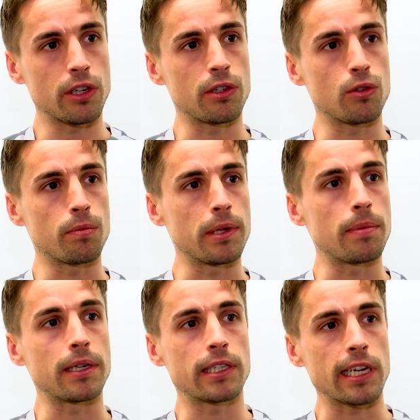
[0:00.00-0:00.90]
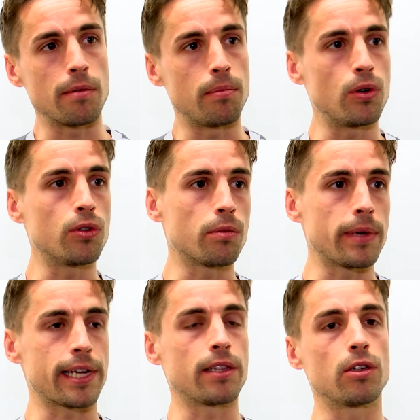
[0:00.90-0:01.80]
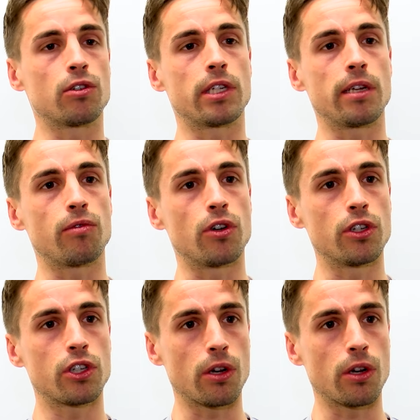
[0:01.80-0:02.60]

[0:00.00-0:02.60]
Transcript: So it's all been about second balls and making those deep runs.